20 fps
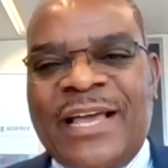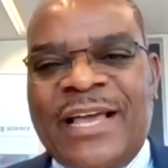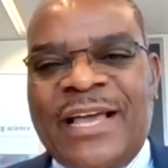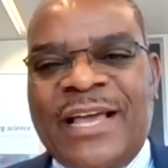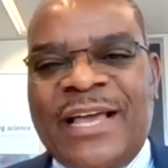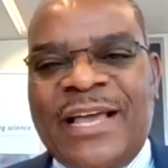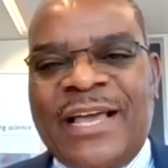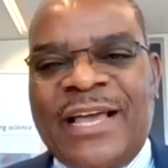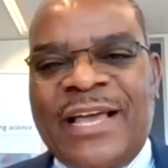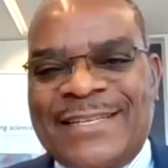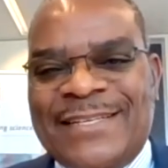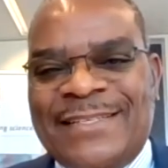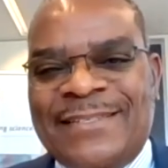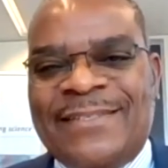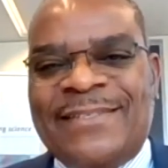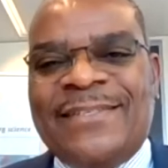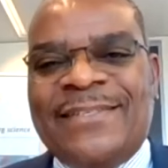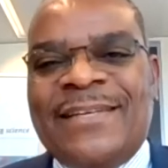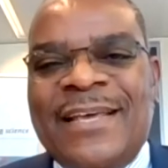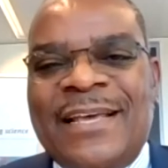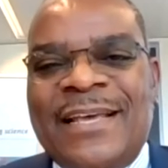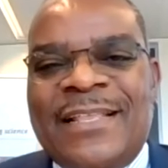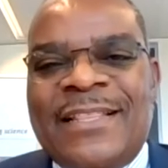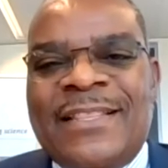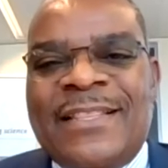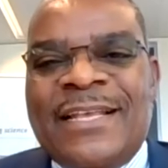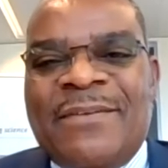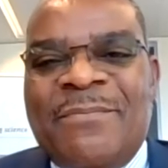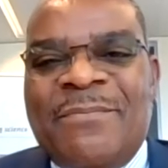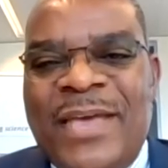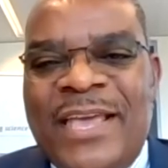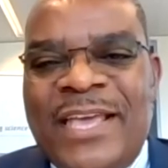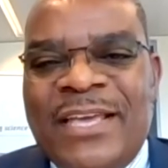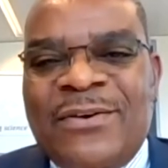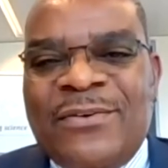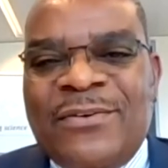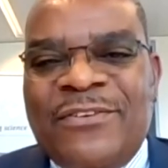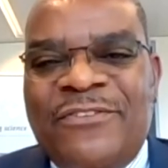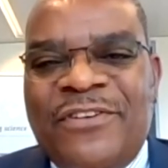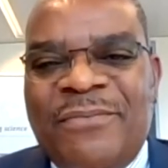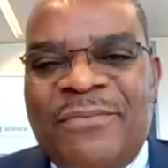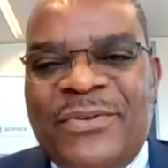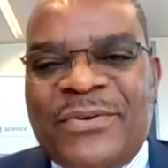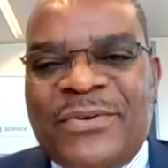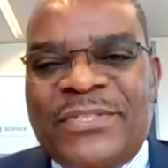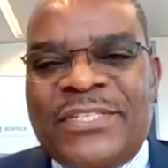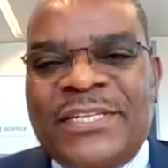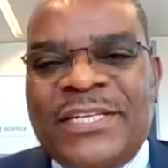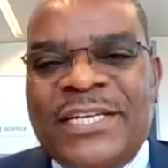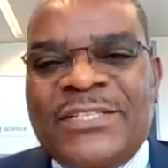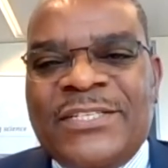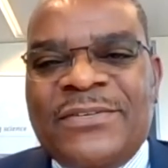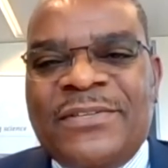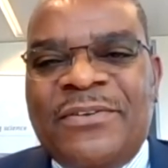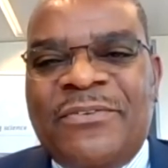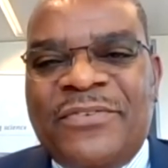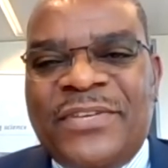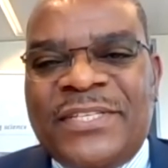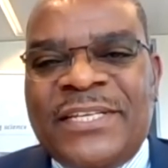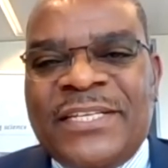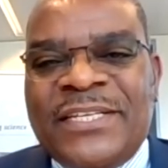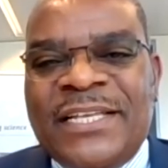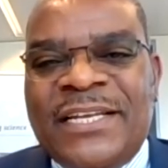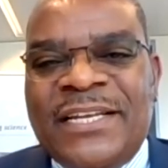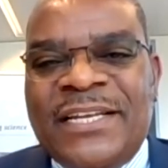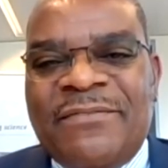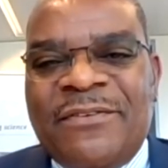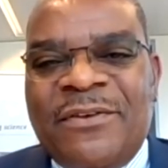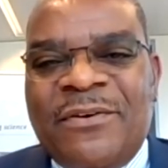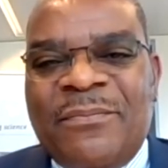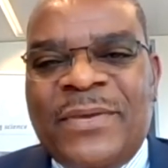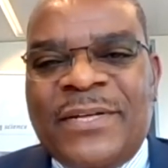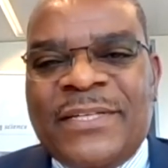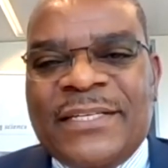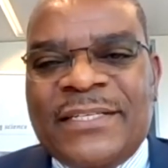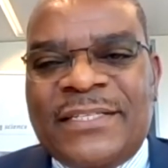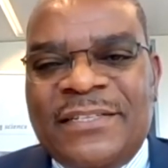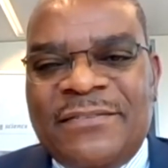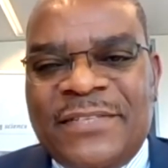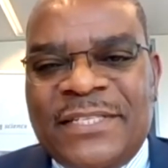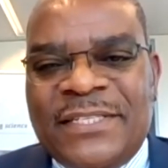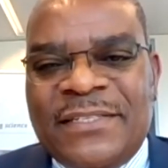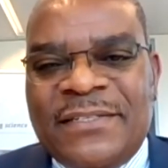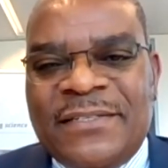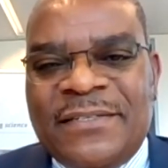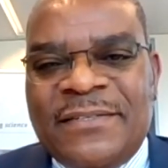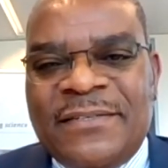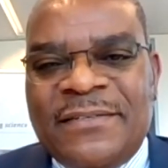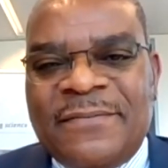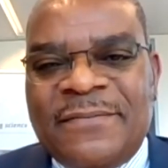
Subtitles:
other partners that may contribute to the research and development activities.